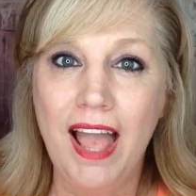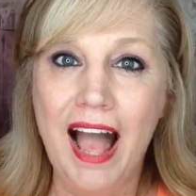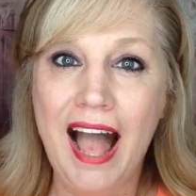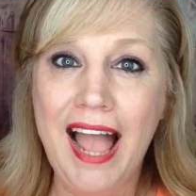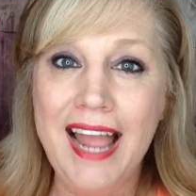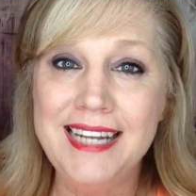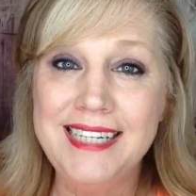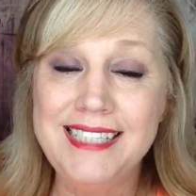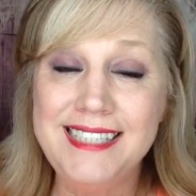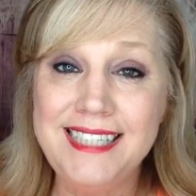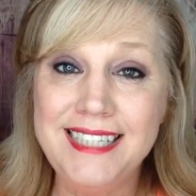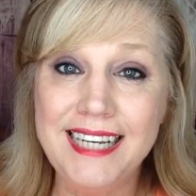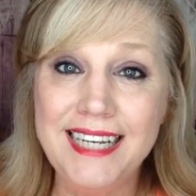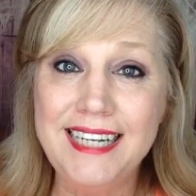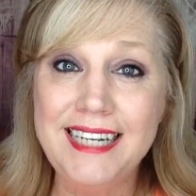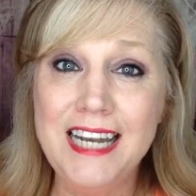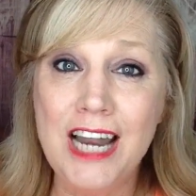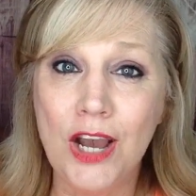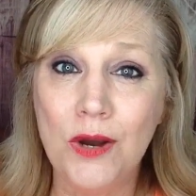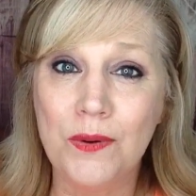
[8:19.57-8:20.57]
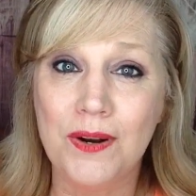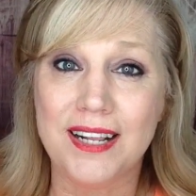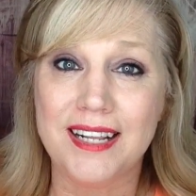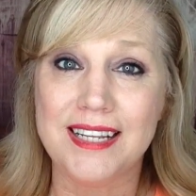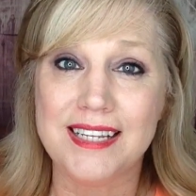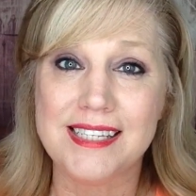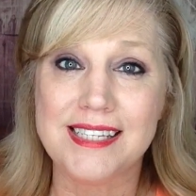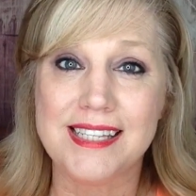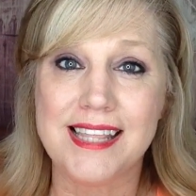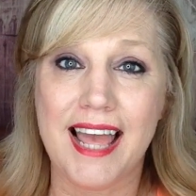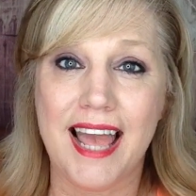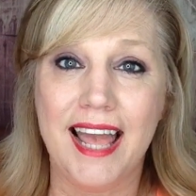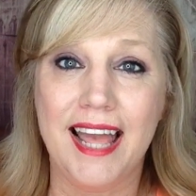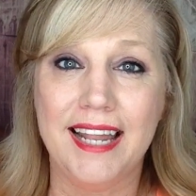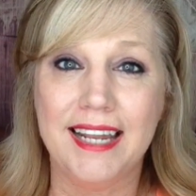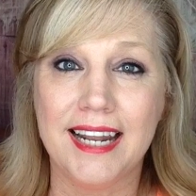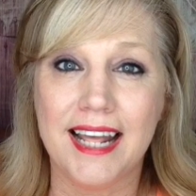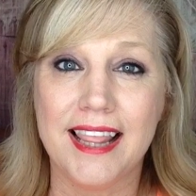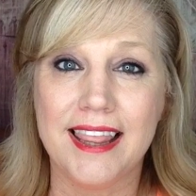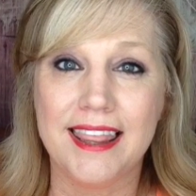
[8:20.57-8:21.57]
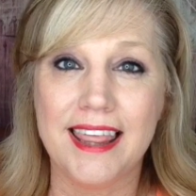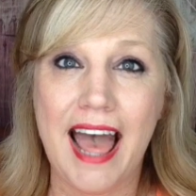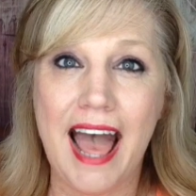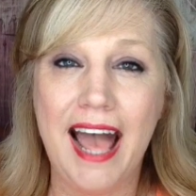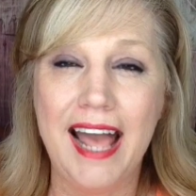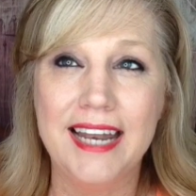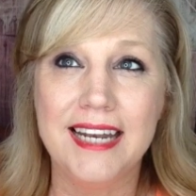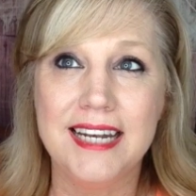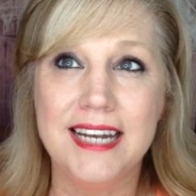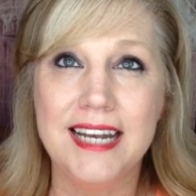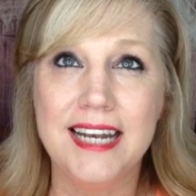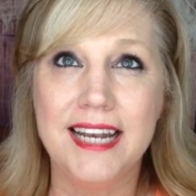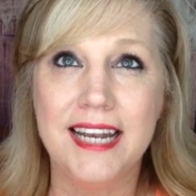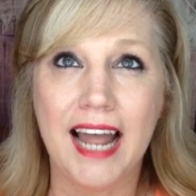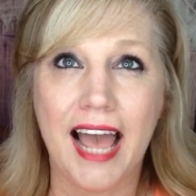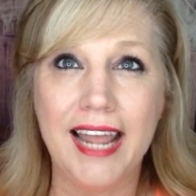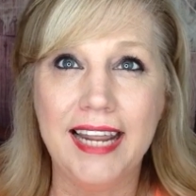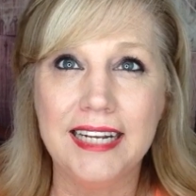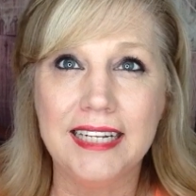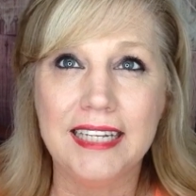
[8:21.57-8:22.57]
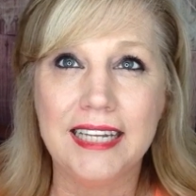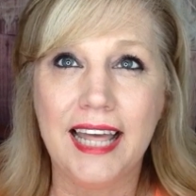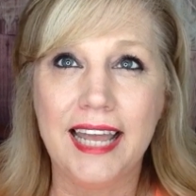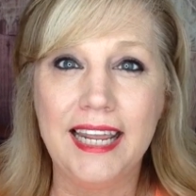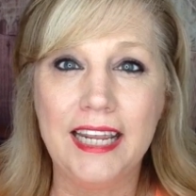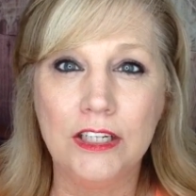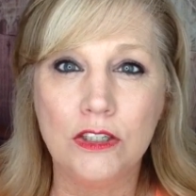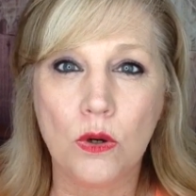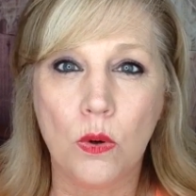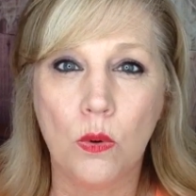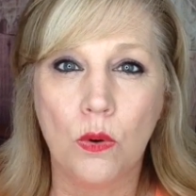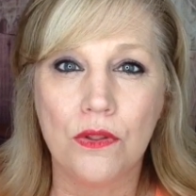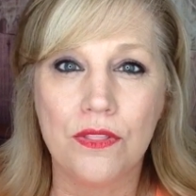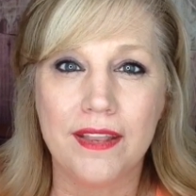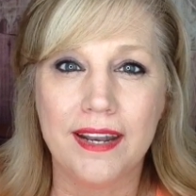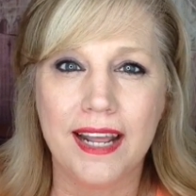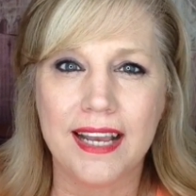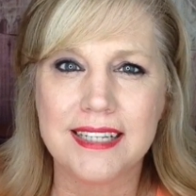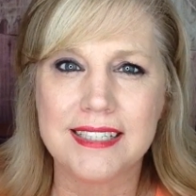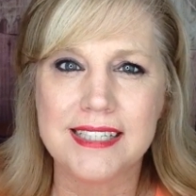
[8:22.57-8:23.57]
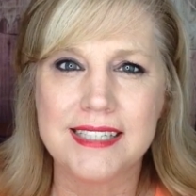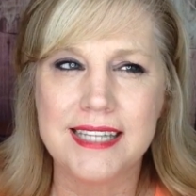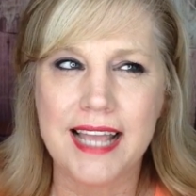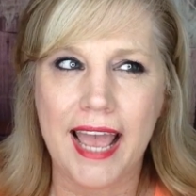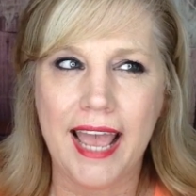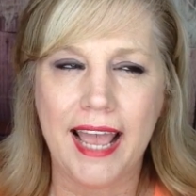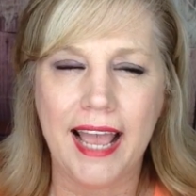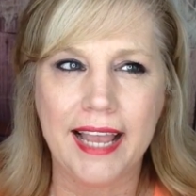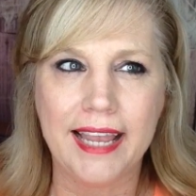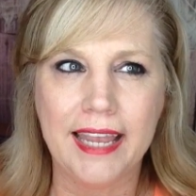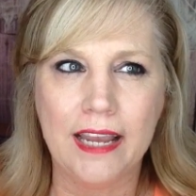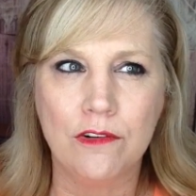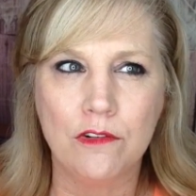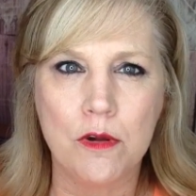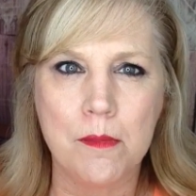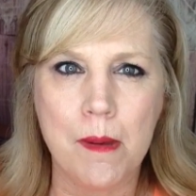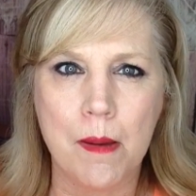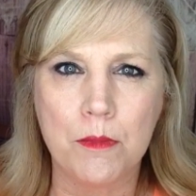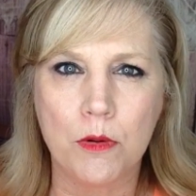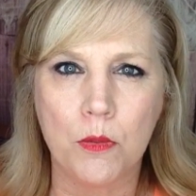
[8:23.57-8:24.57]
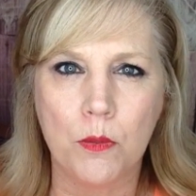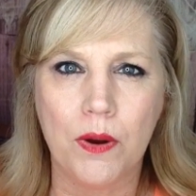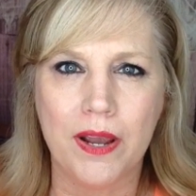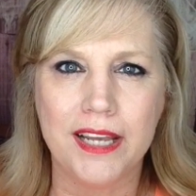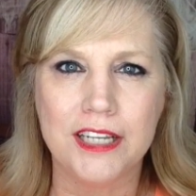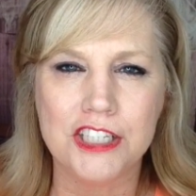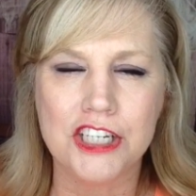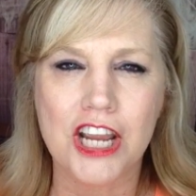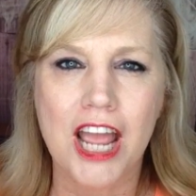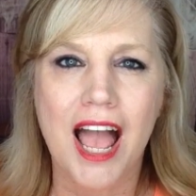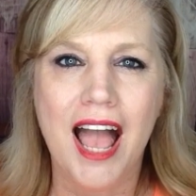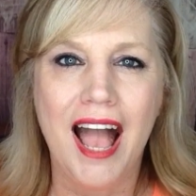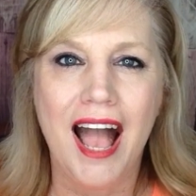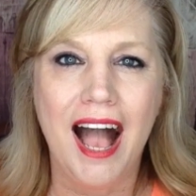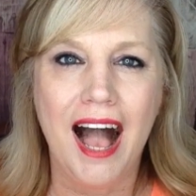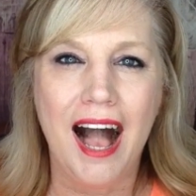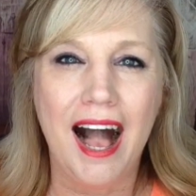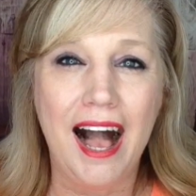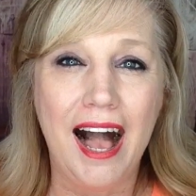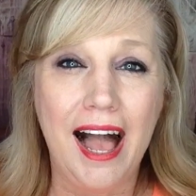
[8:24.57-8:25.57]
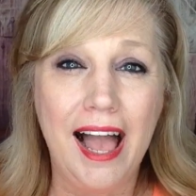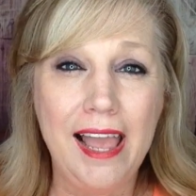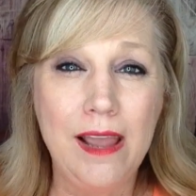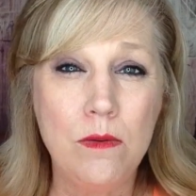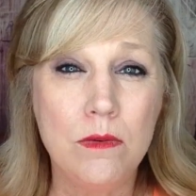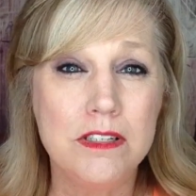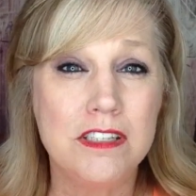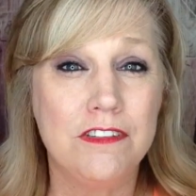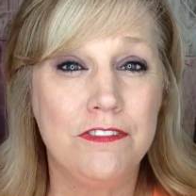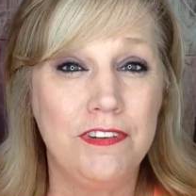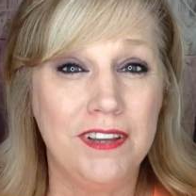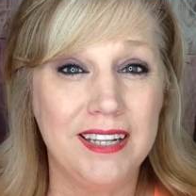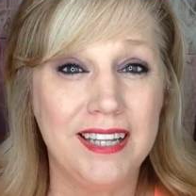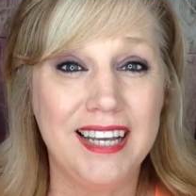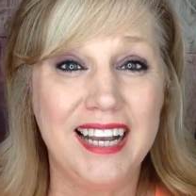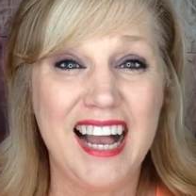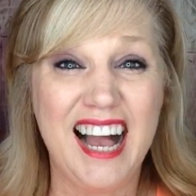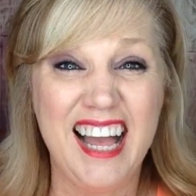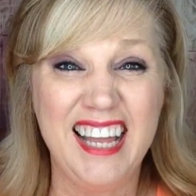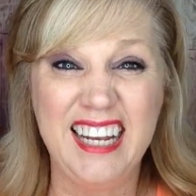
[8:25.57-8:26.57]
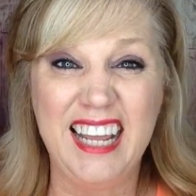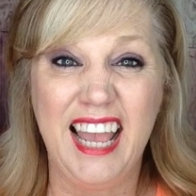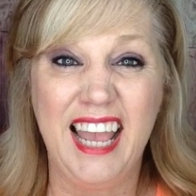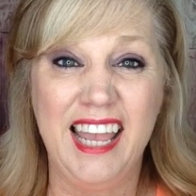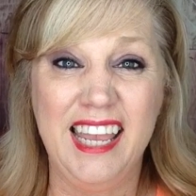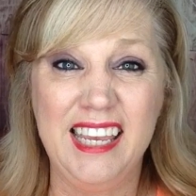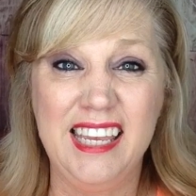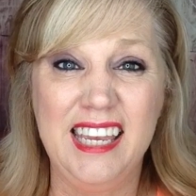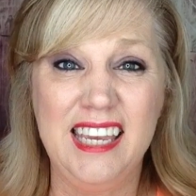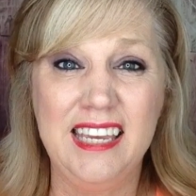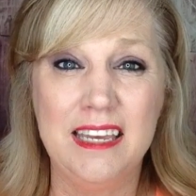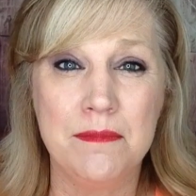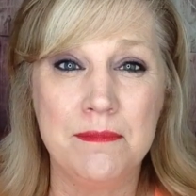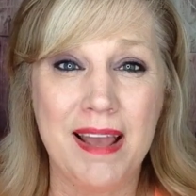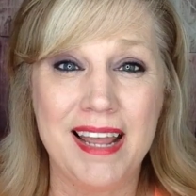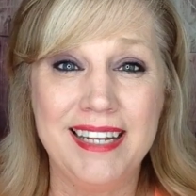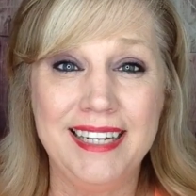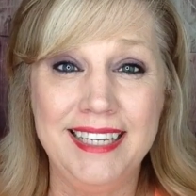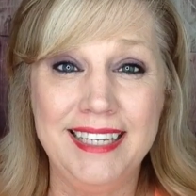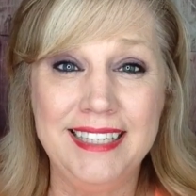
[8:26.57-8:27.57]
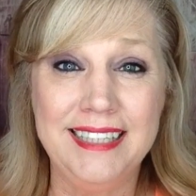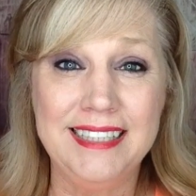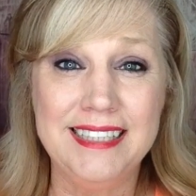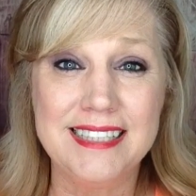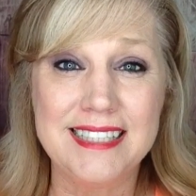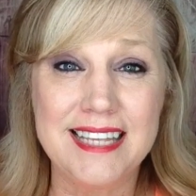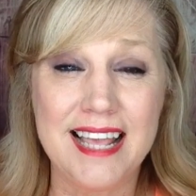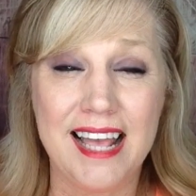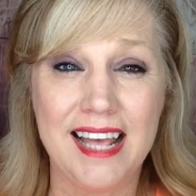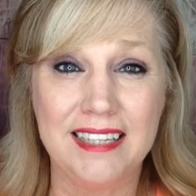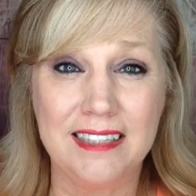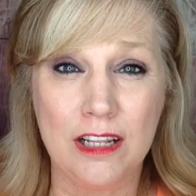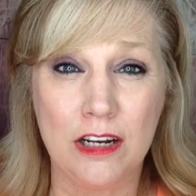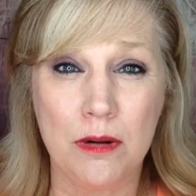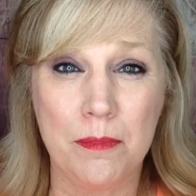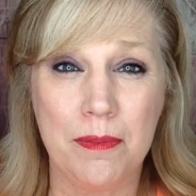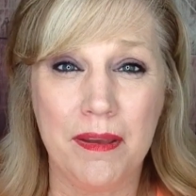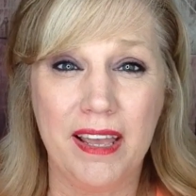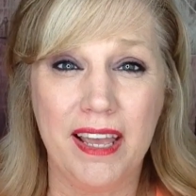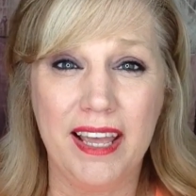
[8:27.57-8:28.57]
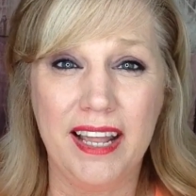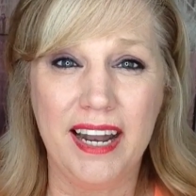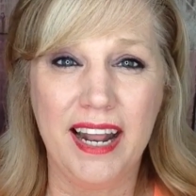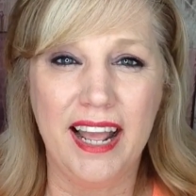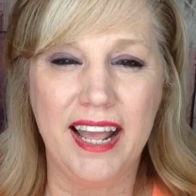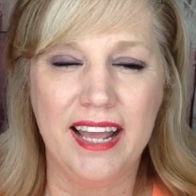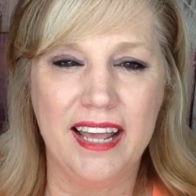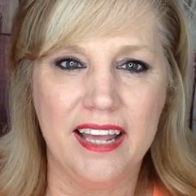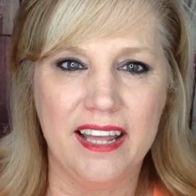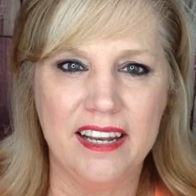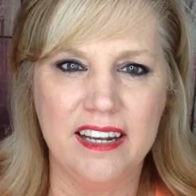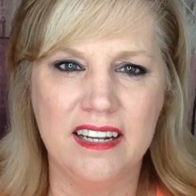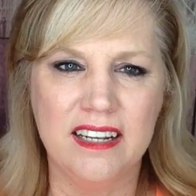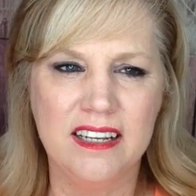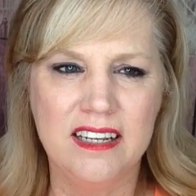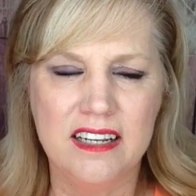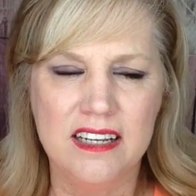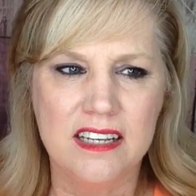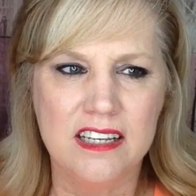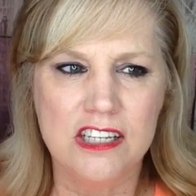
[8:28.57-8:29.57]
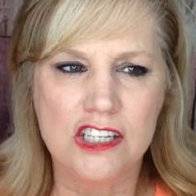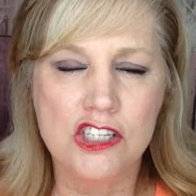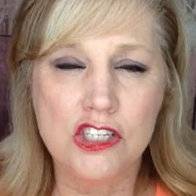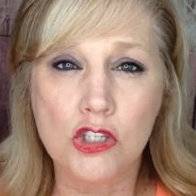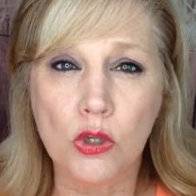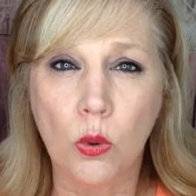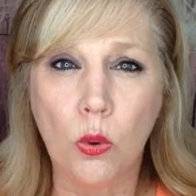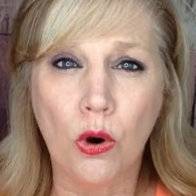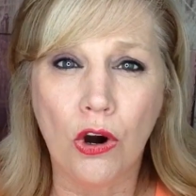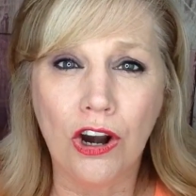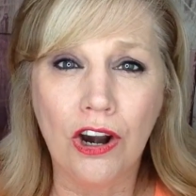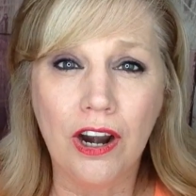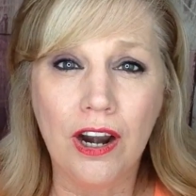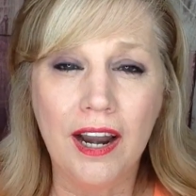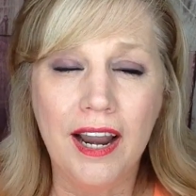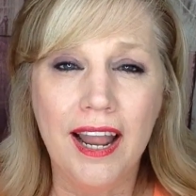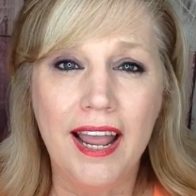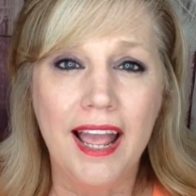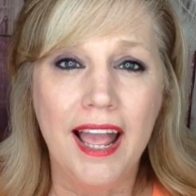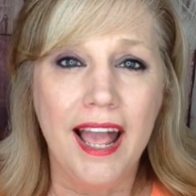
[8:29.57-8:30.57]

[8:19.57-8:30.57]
I did notice that night late or the next day, I can't remember which, I was feeling kind of achy in my knees a little bit and sore.